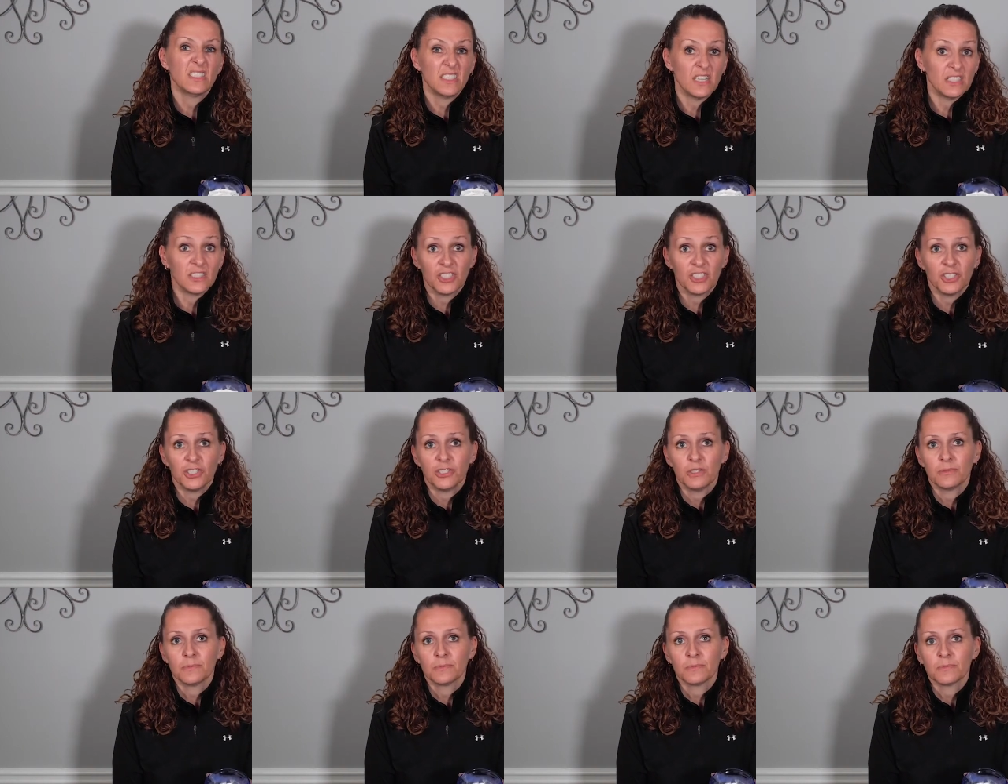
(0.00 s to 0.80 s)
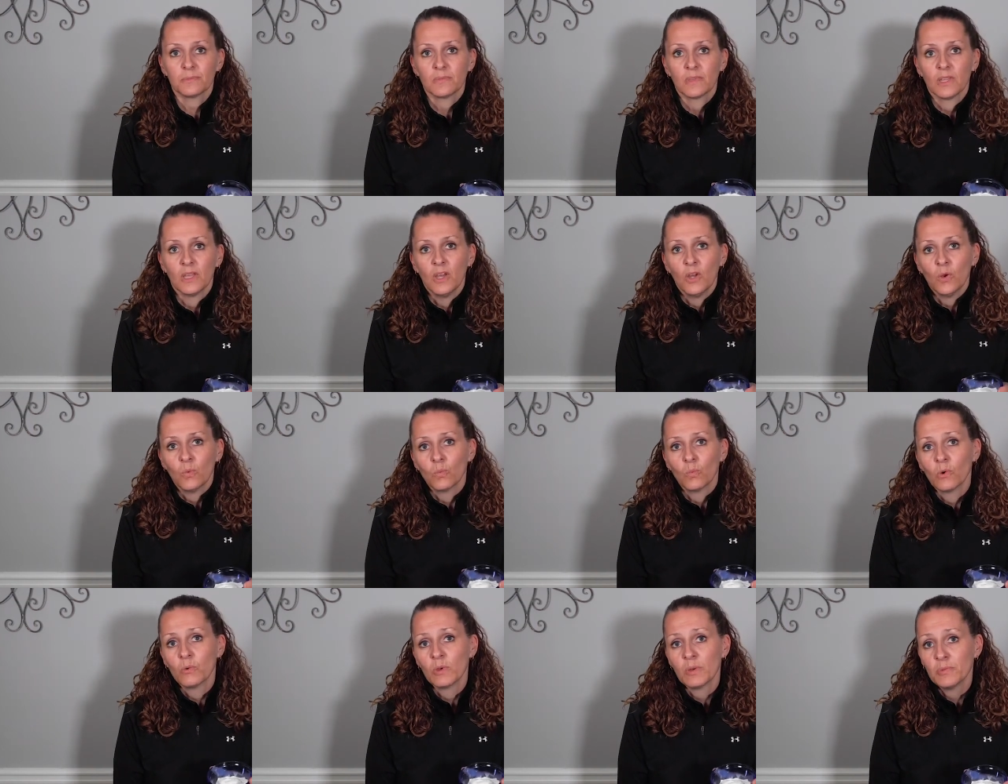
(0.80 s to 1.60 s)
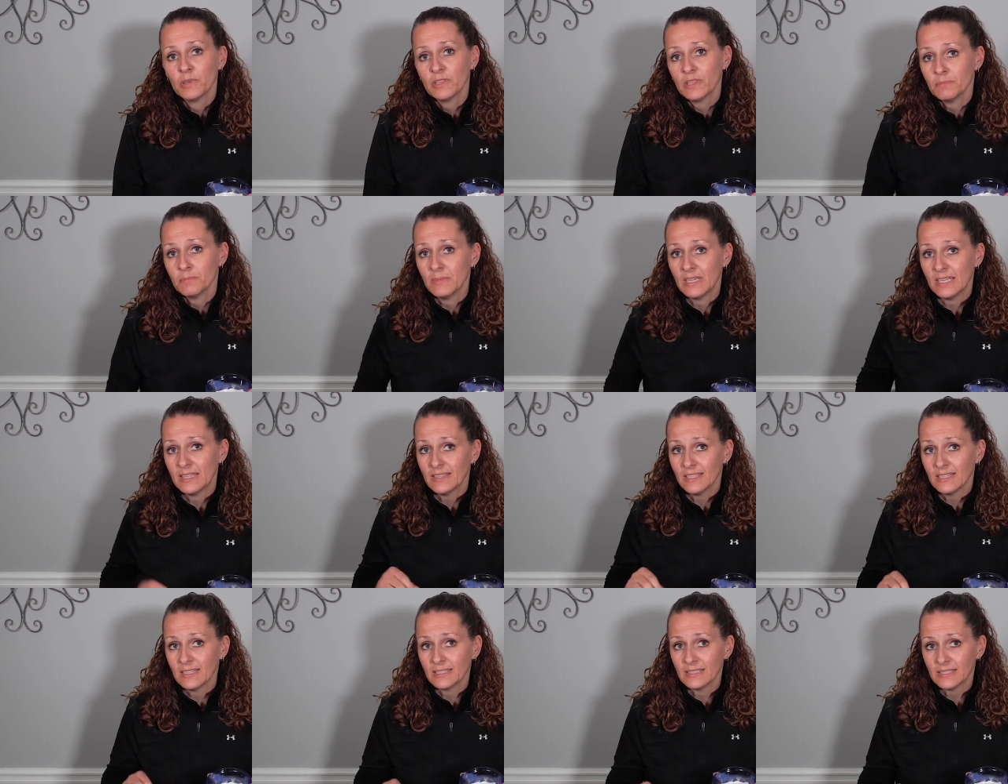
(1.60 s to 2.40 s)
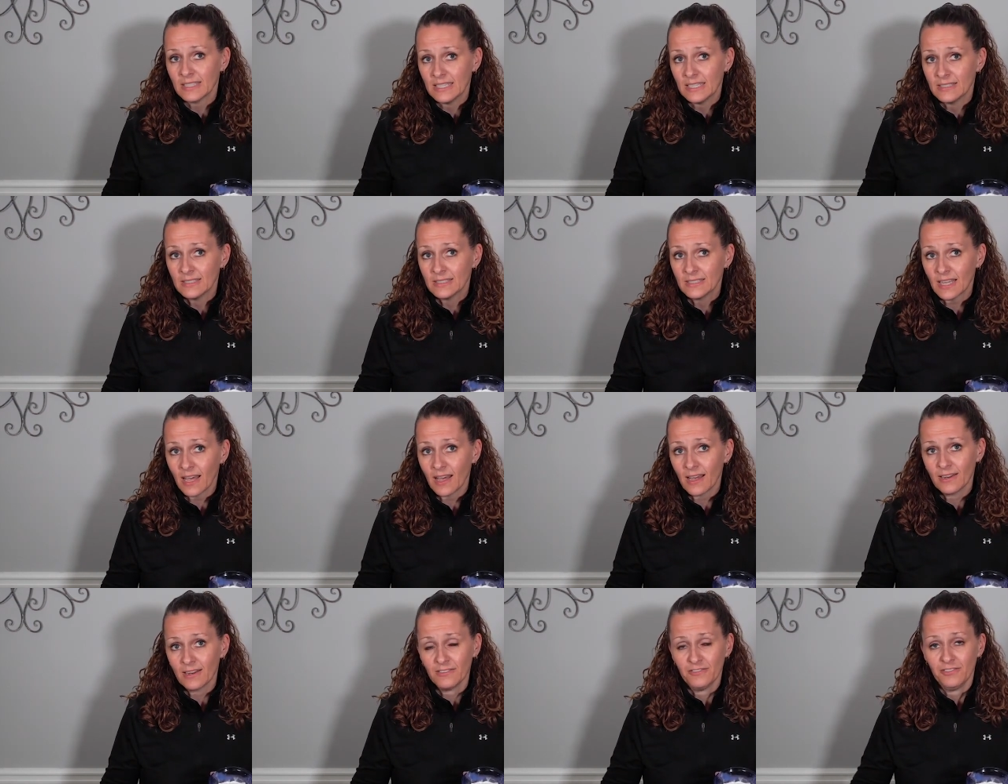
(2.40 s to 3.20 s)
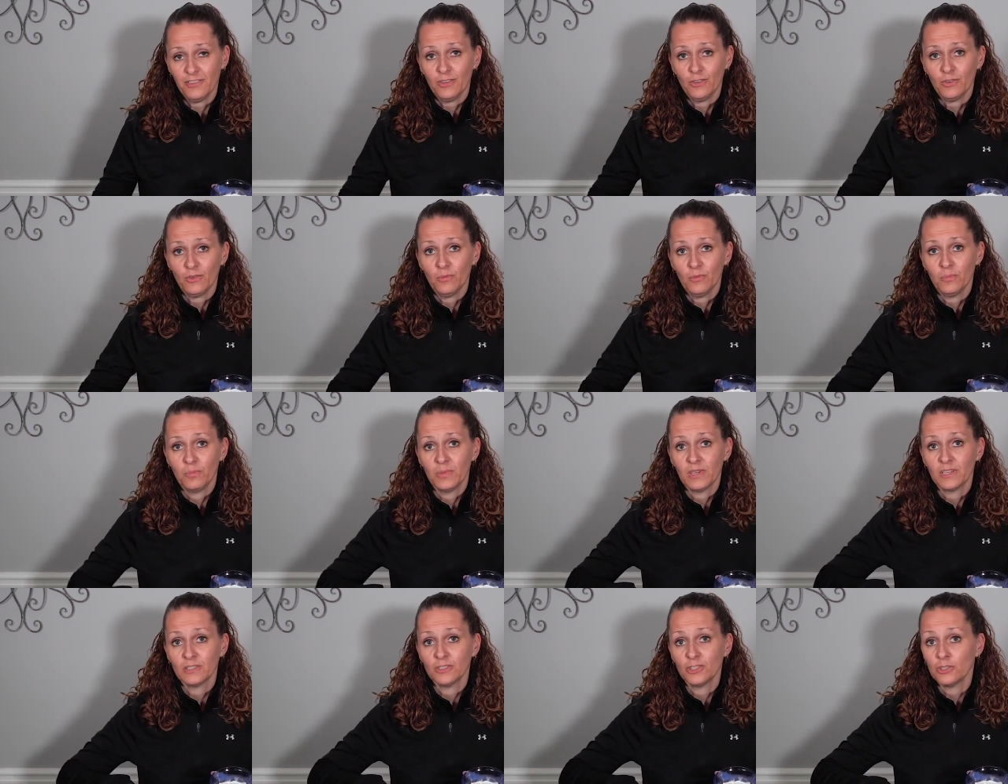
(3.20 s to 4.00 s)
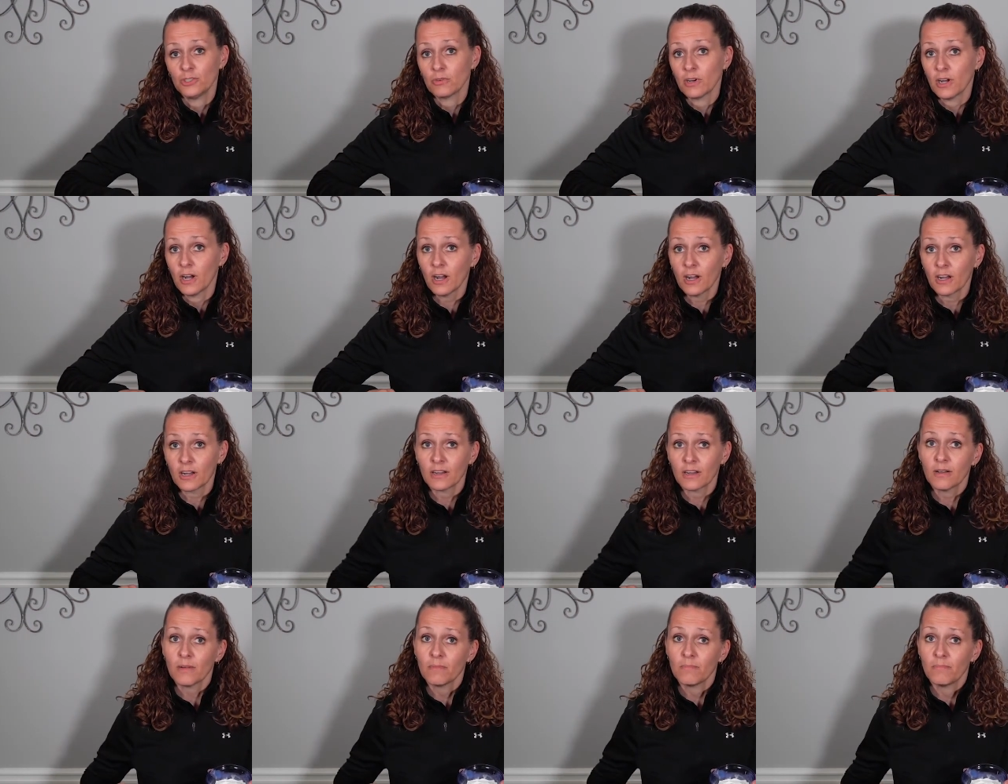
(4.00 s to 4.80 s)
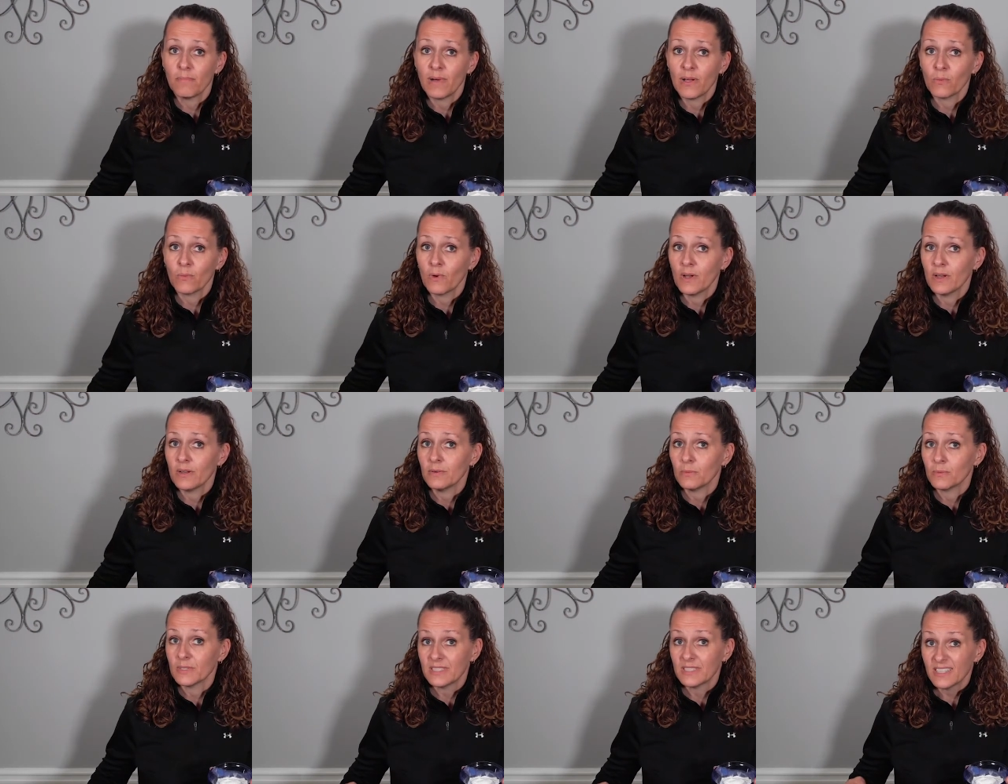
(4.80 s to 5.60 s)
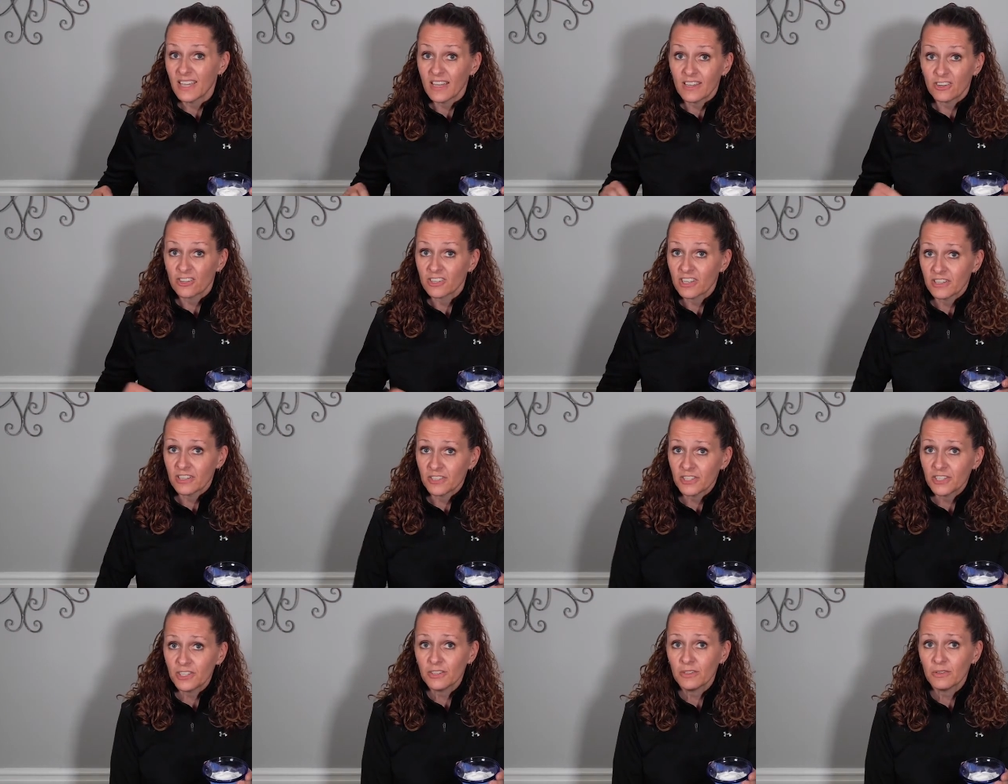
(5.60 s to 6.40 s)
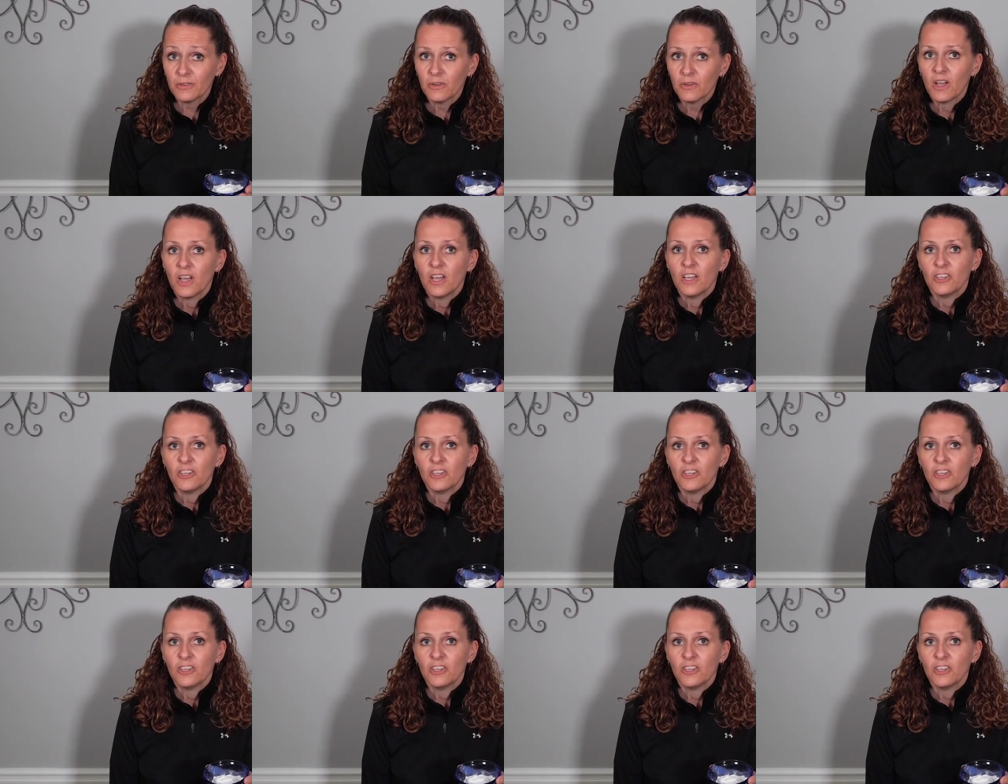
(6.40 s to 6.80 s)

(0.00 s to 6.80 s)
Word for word: done to you when we put the mean things inside of you because you were hurt by what was said or done to you,